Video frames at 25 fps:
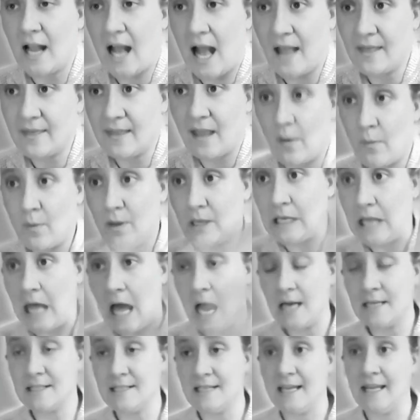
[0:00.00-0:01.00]
I got that one
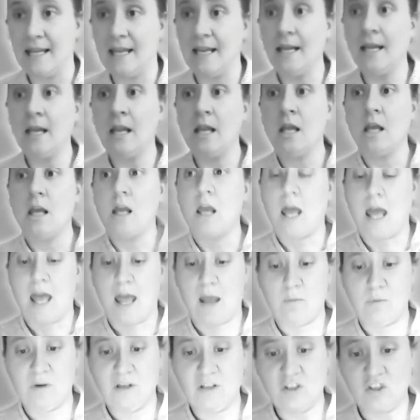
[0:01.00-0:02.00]
locked in.
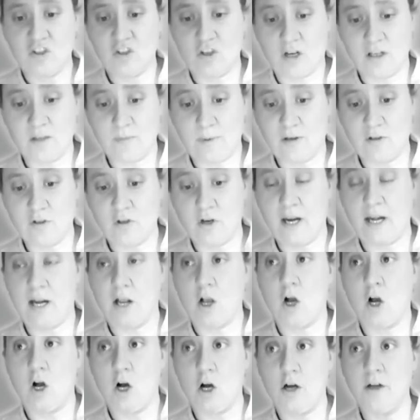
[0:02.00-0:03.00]
And we just talked about trading
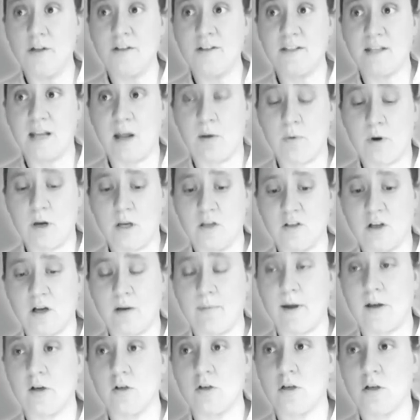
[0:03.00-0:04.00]
halts. Now we're going to talk
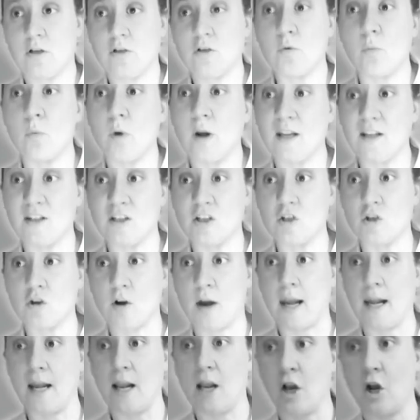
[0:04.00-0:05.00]
about what is a
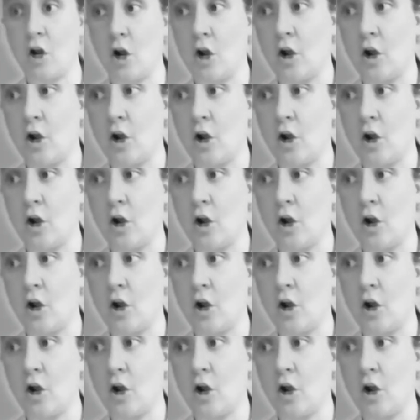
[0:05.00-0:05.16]
trading